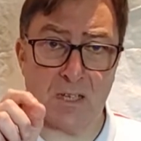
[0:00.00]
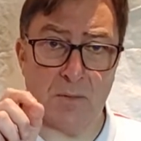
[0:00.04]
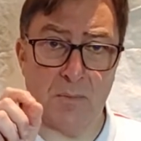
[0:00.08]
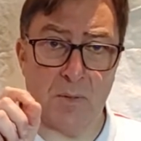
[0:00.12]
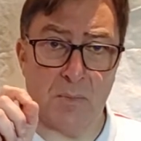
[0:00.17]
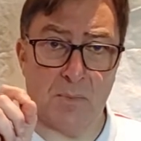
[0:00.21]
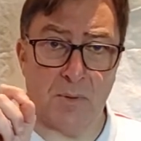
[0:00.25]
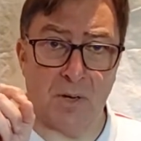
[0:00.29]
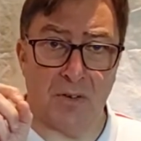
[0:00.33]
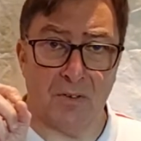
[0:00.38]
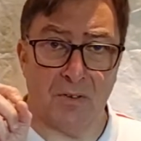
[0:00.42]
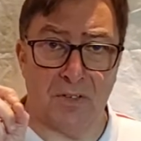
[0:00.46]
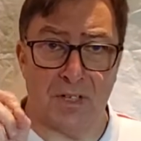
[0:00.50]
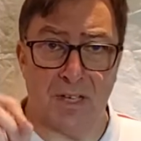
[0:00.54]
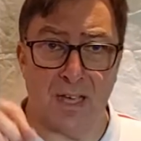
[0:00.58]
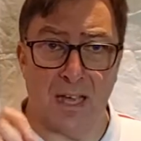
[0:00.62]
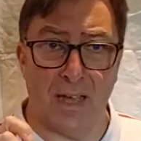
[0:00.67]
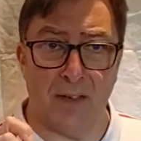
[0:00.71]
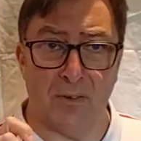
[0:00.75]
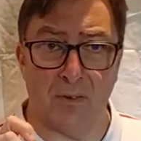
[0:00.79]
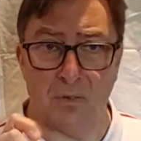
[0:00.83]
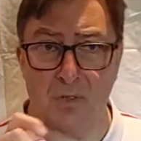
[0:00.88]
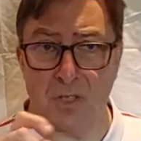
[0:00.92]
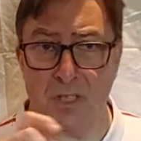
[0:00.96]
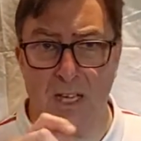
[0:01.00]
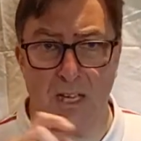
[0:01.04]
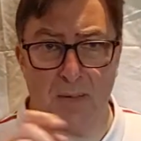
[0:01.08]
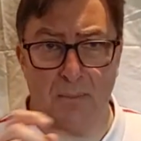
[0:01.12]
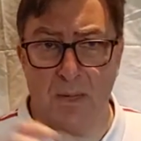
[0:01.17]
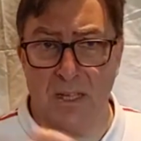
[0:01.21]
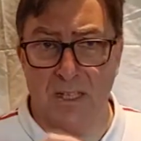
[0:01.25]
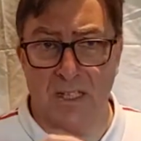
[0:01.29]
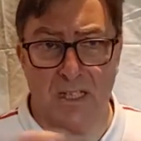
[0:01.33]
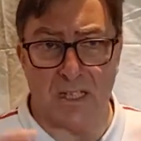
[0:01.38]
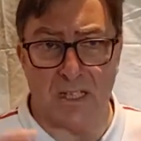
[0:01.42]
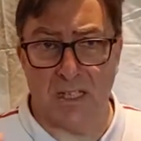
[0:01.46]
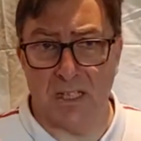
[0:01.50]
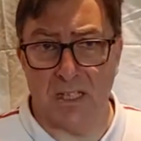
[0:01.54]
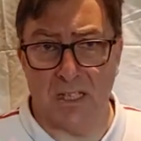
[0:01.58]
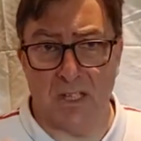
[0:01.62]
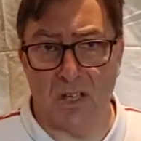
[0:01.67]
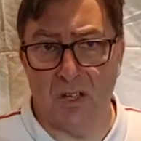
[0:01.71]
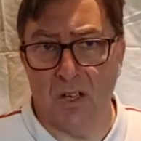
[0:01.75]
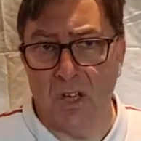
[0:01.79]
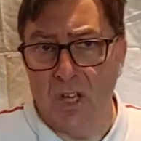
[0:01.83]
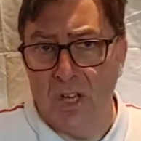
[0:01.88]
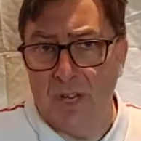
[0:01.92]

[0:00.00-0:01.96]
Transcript: can be broken down or segmented into